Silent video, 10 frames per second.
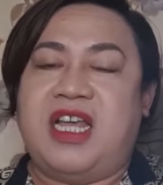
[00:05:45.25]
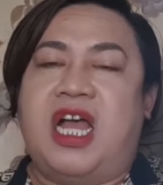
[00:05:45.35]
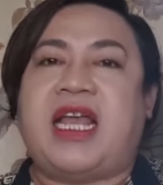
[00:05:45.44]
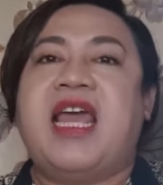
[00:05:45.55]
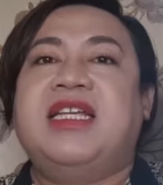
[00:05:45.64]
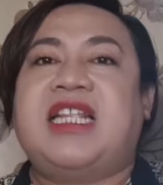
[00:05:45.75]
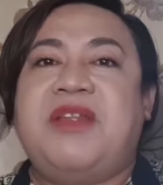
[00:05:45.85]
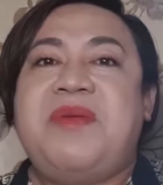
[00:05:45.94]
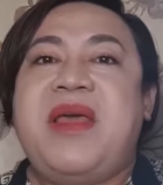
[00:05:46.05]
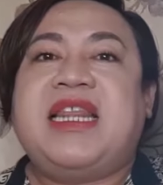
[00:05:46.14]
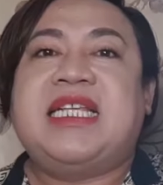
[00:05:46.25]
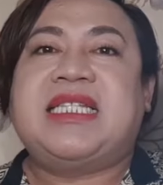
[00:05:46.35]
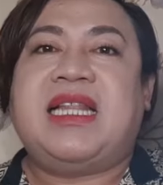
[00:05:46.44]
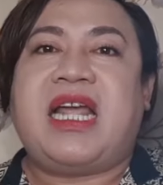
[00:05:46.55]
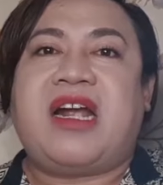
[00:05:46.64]
Okay, so let me make this
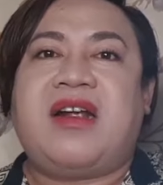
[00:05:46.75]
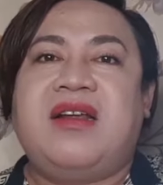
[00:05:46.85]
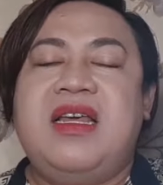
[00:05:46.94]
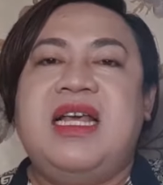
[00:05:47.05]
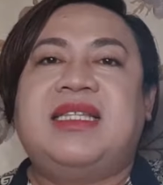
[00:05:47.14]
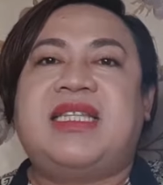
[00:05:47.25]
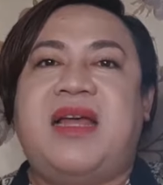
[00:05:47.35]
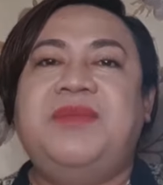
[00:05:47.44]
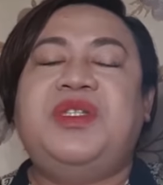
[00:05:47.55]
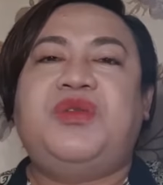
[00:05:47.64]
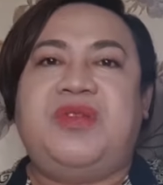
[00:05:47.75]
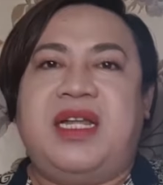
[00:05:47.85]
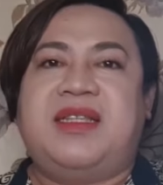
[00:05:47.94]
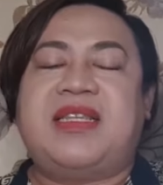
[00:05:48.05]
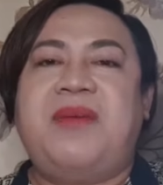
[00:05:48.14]
clear. Some
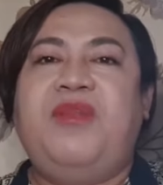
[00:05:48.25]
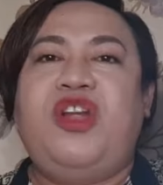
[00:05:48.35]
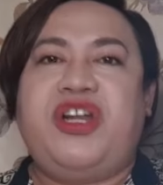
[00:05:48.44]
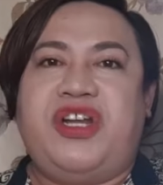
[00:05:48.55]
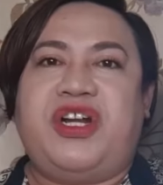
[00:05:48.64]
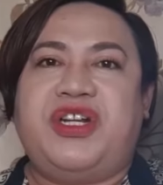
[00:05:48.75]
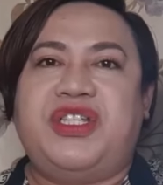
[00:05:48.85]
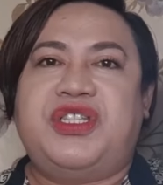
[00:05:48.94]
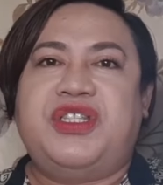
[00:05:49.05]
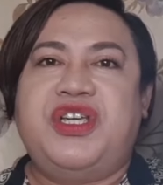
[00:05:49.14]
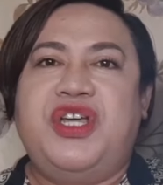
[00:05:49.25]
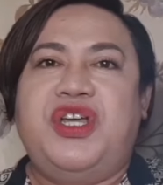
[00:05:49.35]
students, some learners